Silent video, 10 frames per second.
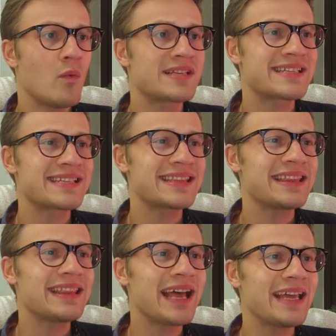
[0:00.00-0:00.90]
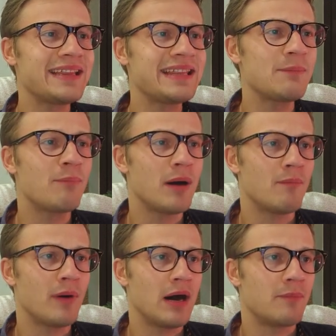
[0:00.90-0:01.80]
We slightly
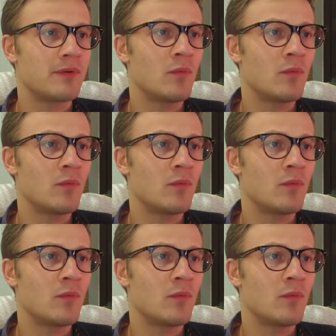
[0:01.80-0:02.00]
pump up.